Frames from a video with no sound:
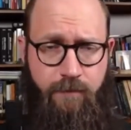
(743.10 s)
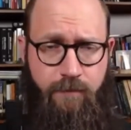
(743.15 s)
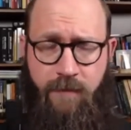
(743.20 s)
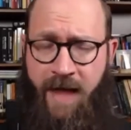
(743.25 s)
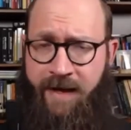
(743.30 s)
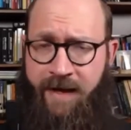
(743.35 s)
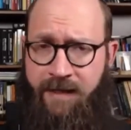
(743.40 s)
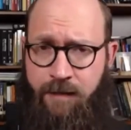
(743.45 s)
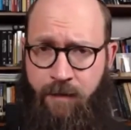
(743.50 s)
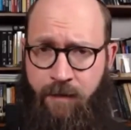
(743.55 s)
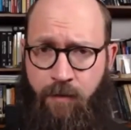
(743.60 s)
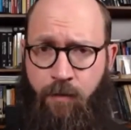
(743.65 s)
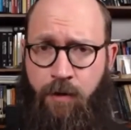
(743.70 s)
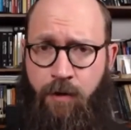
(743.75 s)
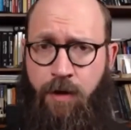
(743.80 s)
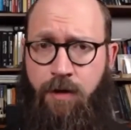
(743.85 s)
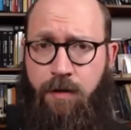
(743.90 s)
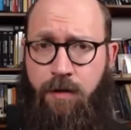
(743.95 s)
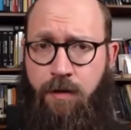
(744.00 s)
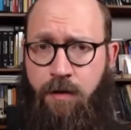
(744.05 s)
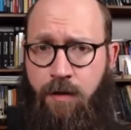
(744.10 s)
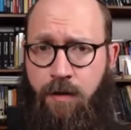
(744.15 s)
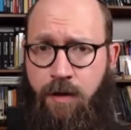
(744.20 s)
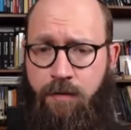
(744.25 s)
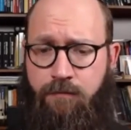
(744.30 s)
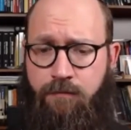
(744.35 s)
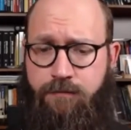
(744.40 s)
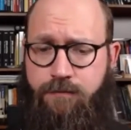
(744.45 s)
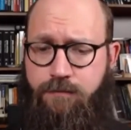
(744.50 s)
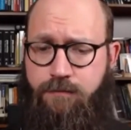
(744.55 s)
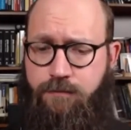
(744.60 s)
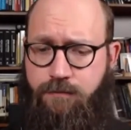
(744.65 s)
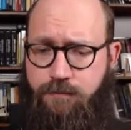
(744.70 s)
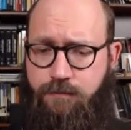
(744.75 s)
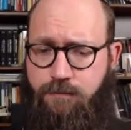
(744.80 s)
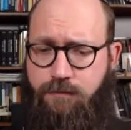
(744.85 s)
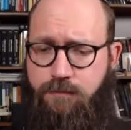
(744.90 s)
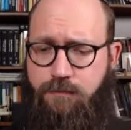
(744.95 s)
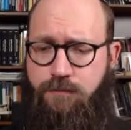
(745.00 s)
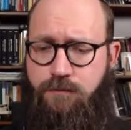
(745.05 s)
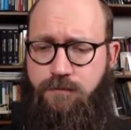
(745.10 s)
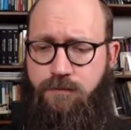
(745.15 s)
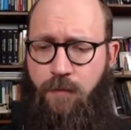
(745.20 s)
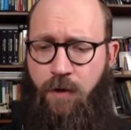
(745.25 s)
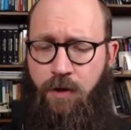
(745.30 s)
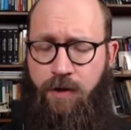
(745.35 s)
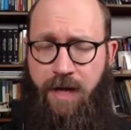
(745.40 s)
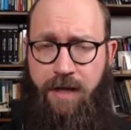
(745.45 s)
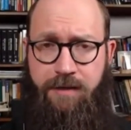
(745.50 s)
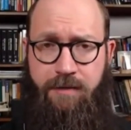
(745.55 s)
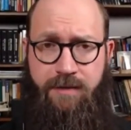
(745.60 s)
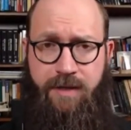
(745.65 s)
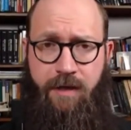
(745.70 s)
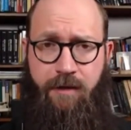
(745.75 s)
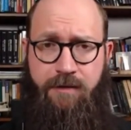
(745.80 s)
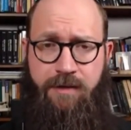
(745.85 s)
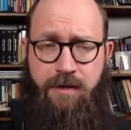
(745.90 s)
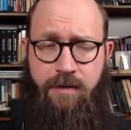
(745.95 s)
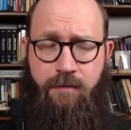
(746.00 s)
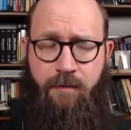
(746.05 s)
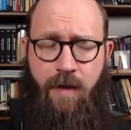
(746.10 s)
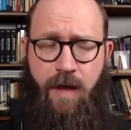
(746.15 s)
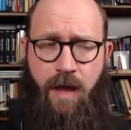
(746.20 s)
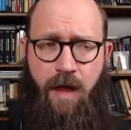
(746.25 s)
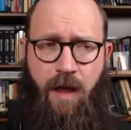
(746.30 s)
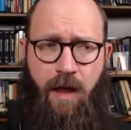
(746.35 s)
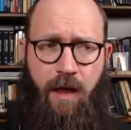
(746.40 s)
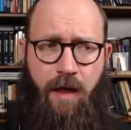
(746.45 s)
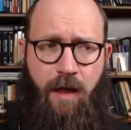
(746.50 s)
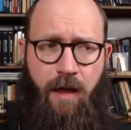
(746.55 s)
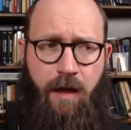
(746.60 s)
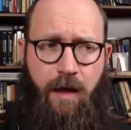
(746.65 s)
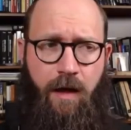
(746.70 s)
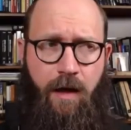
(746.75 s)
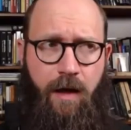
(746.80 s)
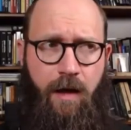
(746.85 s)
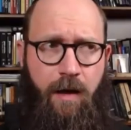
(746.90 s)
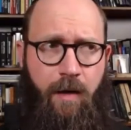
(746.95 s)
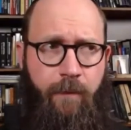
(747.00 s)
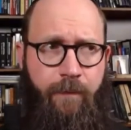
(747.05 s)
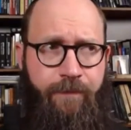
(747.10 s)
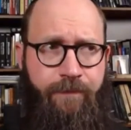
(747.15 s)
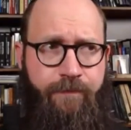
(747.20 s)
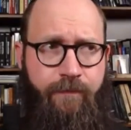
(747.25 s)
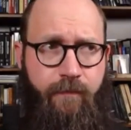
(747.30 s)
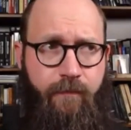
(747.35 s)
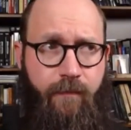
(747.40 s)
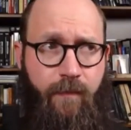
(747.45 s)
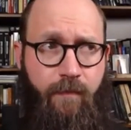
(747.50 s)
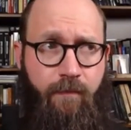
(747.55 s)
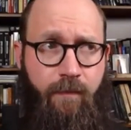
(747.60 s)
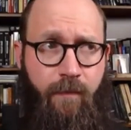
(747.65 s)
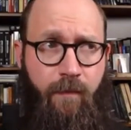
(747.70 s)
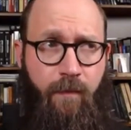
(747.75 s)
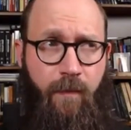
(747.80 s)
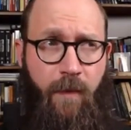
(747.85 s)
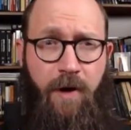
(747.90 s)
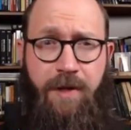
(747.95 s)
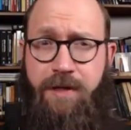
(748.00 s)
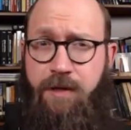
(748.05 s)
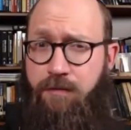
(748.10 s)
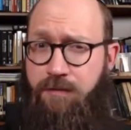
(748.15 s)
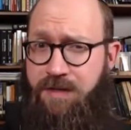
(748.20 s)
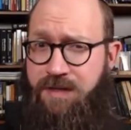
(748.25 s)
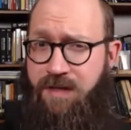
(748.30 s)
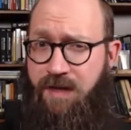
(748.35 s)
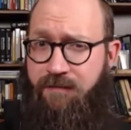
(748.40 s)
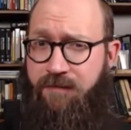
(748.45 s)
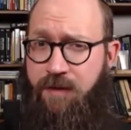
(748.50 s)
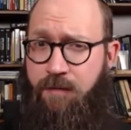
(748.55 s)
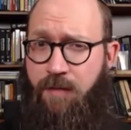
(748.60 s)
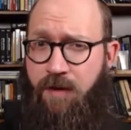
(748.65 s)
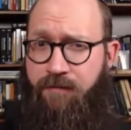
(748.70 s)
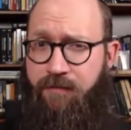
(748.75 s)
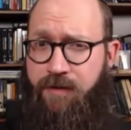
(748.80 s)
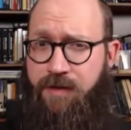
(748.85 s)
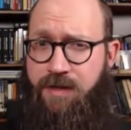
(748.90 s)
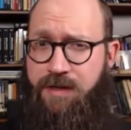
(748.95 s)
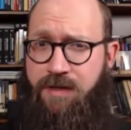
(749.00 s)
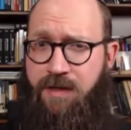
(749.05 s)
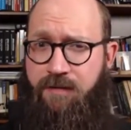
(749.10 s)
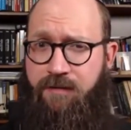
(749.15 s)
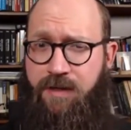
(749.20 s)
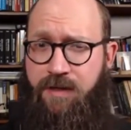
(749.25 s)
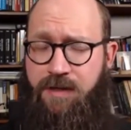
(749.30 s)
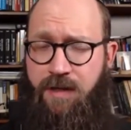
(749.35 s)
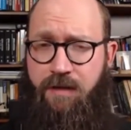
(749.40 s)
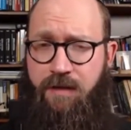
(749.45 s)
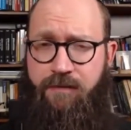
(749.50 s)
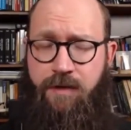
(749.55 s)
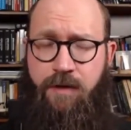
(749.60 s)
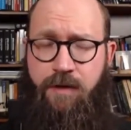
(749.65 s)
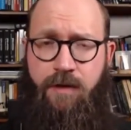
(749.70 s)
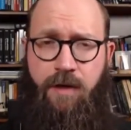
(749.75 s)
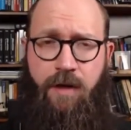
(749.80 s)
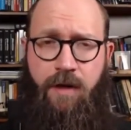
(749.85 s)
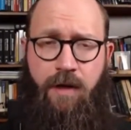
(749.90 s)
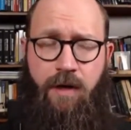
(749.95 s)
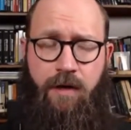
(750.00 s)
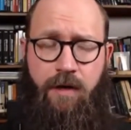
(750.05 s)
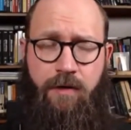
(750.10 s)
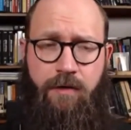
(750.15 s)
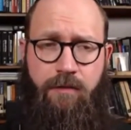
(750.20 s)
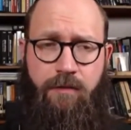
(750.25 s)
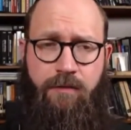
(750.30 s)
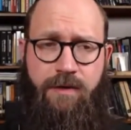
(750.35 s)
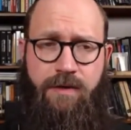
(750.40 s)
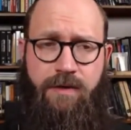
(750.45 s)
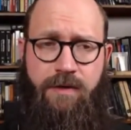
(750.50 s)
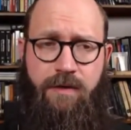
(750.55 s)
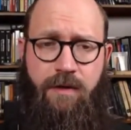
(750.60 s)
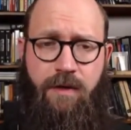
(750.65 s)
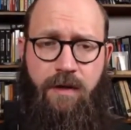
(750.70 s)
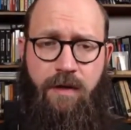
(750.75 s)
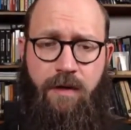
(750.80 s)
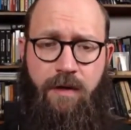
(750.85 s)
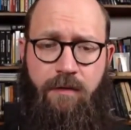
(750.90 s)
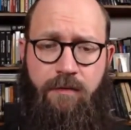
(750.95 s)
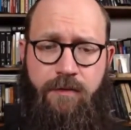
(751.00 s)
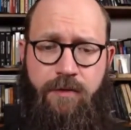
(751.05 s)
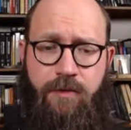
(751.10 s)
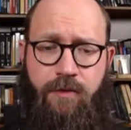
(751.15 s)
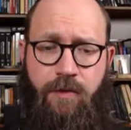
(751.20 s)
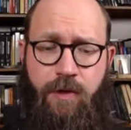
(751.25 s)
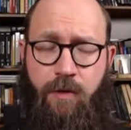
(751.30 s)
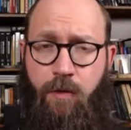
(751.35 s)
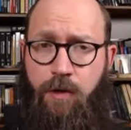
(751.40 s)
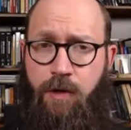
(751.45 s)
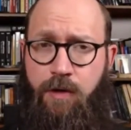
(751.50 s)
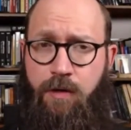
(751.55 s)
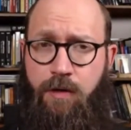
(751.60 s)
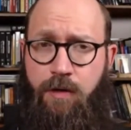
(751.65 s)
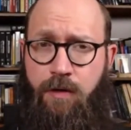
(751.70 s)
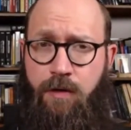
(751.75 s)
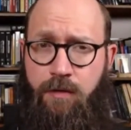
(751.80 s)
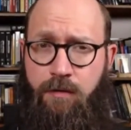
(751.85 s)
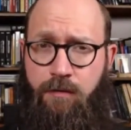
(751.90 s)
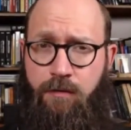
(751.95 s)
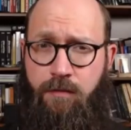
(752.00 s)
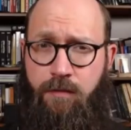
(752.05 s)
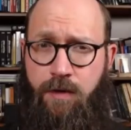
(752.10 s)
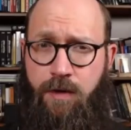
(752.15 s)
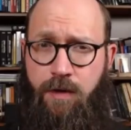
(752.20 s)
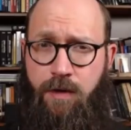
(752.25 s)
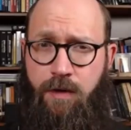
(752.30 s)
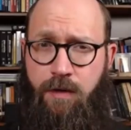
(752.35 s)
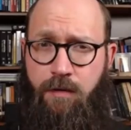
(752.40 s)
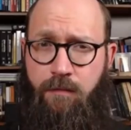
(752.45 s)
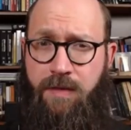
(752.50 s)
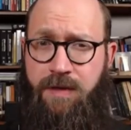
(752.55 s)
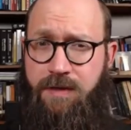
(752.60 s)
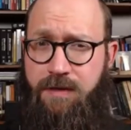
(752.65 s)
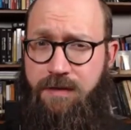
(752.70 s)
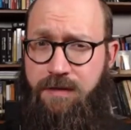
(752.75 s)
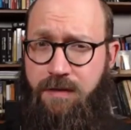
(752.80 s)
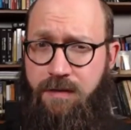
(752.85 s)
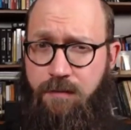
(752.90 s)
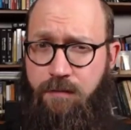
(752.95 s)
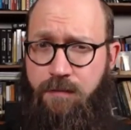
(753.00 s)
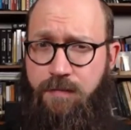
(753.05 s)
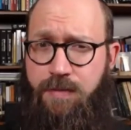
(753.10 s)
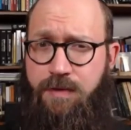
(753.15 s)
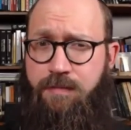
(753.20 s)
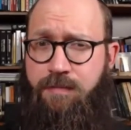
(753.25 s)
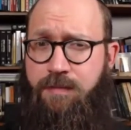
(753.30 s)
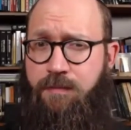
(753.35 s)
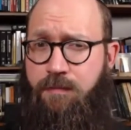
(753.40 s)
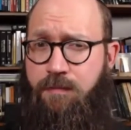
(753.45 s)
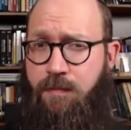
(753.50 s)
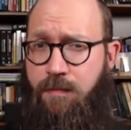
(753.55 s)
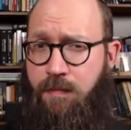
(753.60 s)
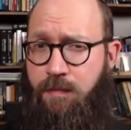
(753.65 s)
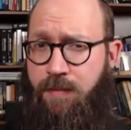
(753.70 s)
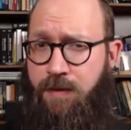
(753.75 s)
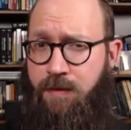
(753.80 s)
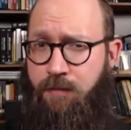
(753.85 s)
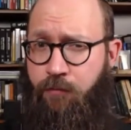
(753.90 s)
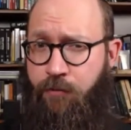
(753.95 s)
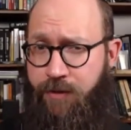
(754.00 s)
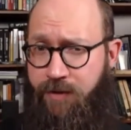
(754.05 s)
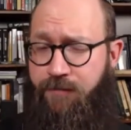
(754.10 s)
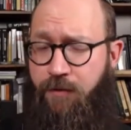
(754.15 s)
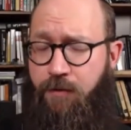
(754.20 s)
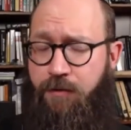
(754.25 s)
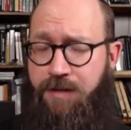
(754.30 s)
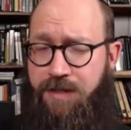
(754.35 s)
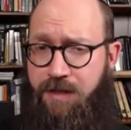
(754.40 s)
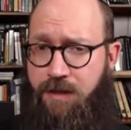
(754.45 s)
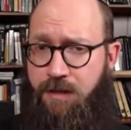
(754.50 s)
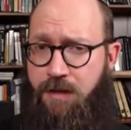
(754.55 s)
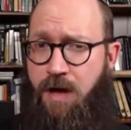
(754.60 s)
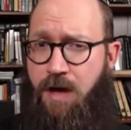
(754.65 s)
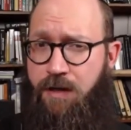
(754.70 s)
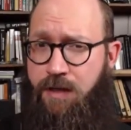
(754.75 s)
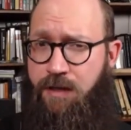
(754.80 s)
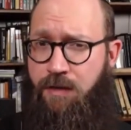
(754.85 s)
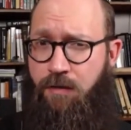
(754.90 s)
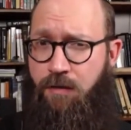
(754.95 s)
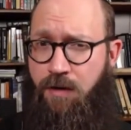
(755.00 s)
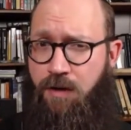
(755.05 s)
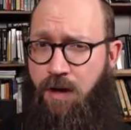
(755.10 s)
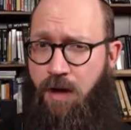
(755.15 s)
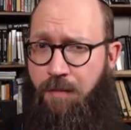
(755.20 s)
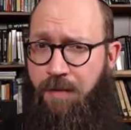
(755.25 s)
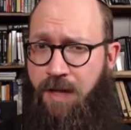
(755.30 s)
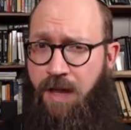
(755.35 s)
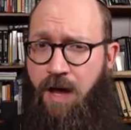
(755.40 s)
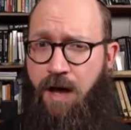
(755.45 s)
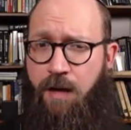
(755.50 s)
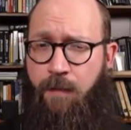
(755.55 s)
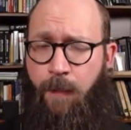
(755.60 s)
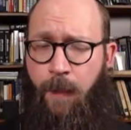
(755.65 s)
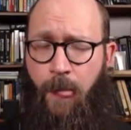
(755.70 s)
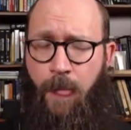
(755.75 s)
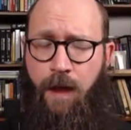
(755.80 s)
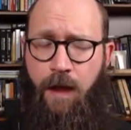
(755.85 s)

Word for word: academic work on on esotericism. Um, also Zevi, my friend Zevi Zavin, uh, who's uh, doing work on uh, mysticism, but really focusing a lot in on Kabbalah,